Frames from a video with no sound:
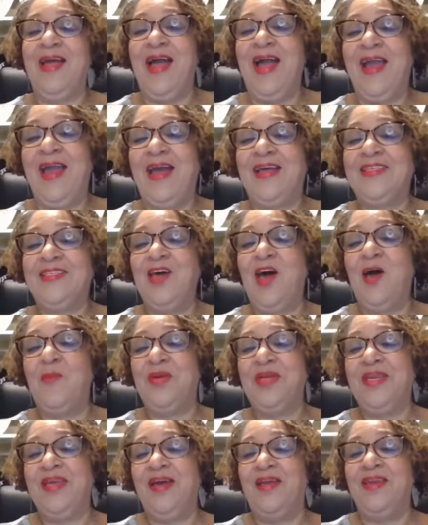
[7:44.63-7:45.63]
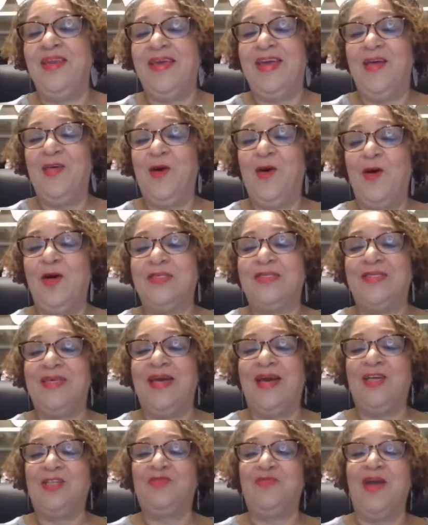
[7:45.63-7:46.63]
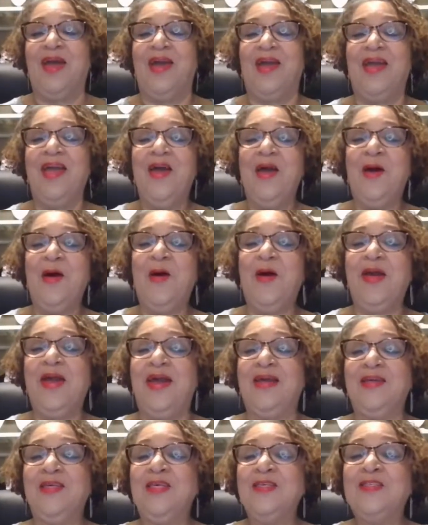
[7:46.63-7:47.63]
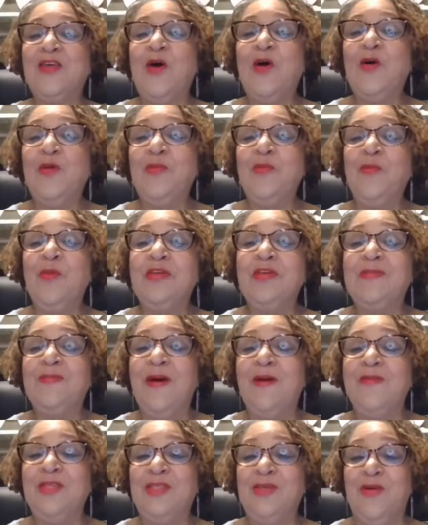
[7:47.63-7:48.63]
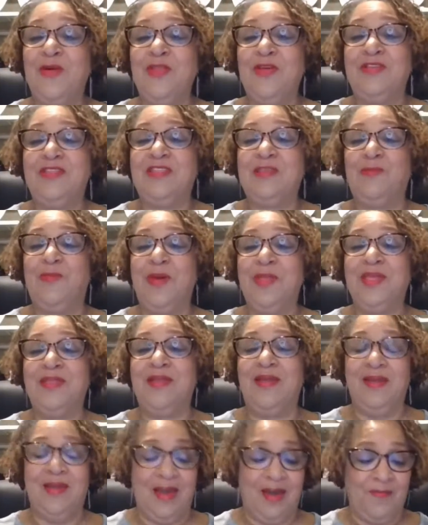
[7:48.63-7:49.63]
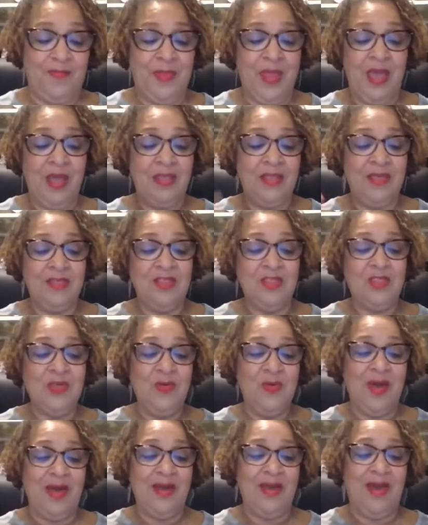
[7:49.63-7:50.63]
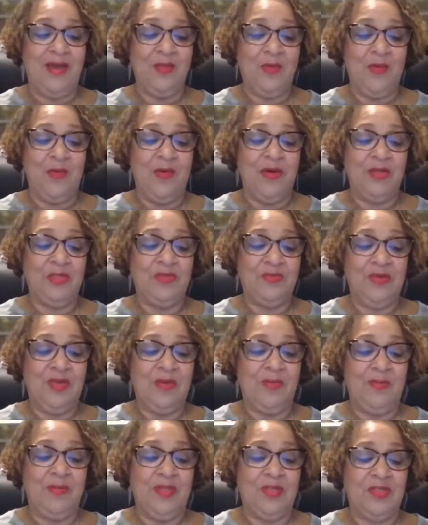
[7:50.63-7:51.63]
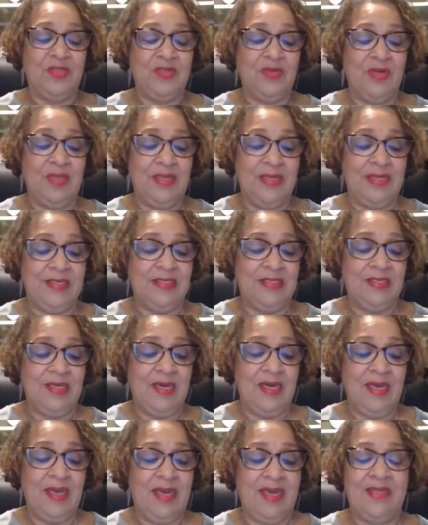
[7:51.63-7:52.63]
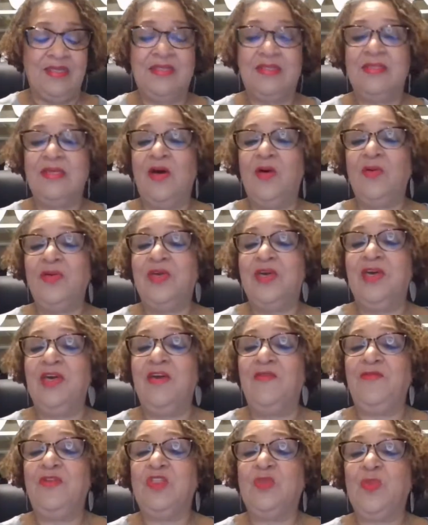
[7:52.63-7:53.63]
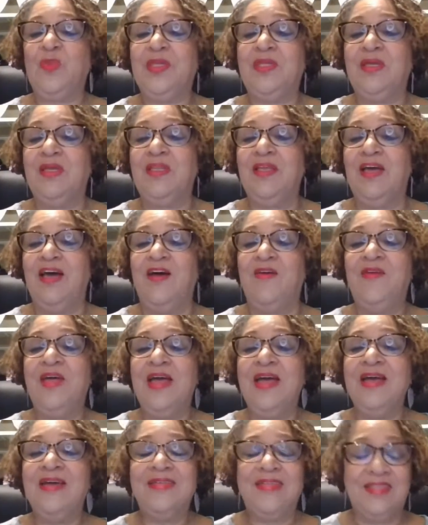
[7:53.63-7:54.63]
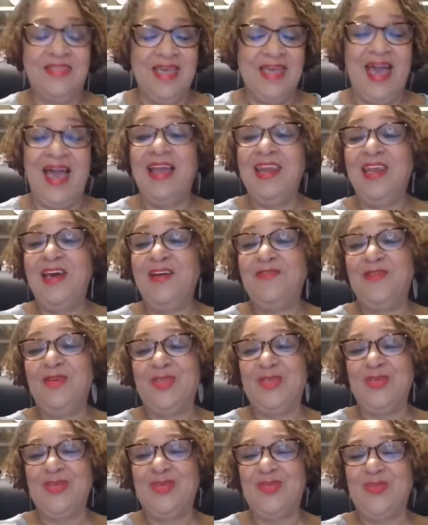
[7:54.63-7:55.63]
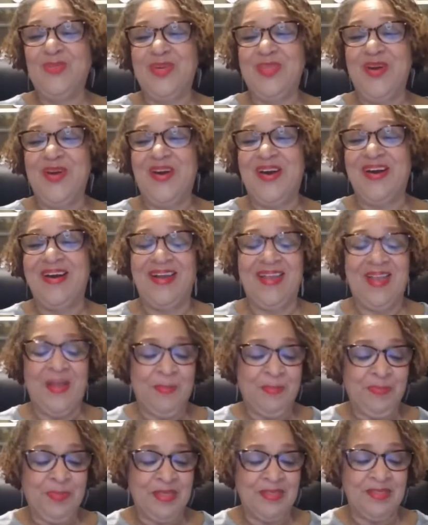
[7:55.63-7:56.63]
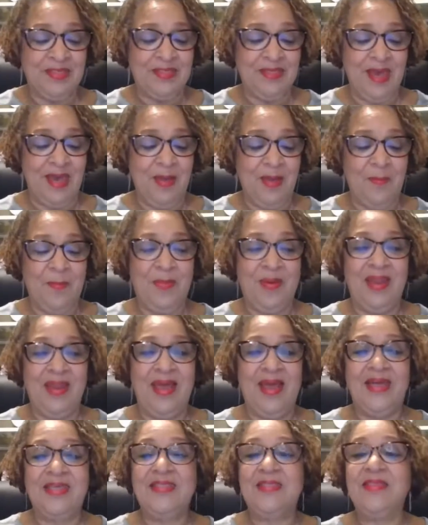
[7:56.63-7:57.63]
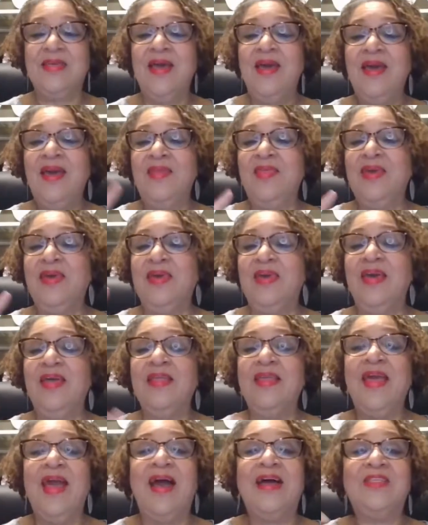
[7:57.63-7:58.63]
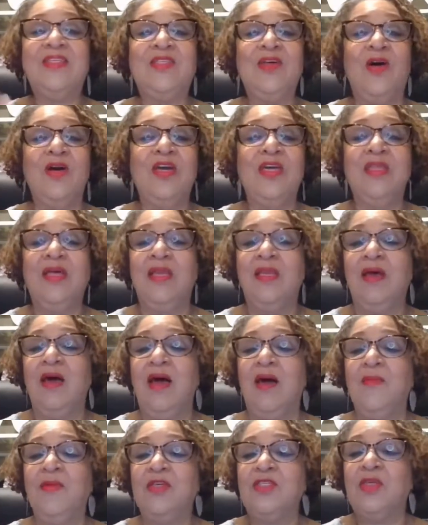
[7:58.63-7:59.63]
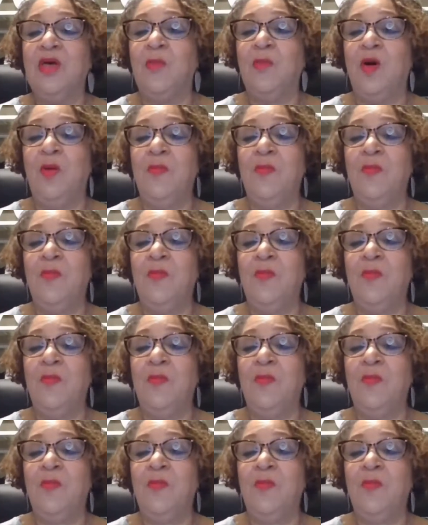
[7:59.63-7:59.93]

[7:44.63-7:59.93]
I got saw Brunel and got all sidetracked. Okay, so we're supposed to be doing the spreading the love. This is who I got: Audrey, Minister Linda, and Sonia. If you spread the love, say I love you too, sweetheart. Say bless. And again, guys, don't get alarmed because I'm